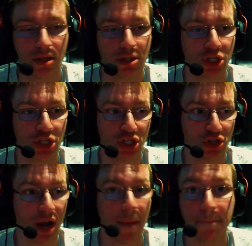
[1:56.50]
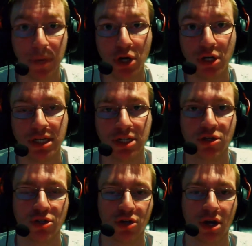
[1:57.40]
subscribers, not
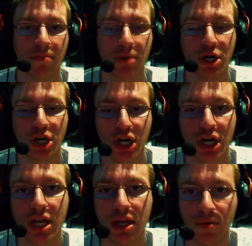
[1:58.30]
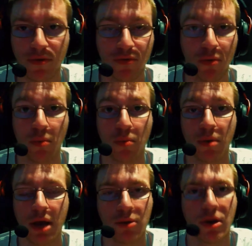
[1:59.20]
subscribers for
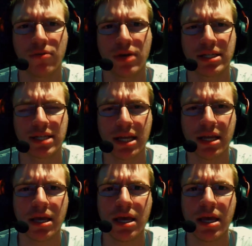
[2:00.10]
however I said it,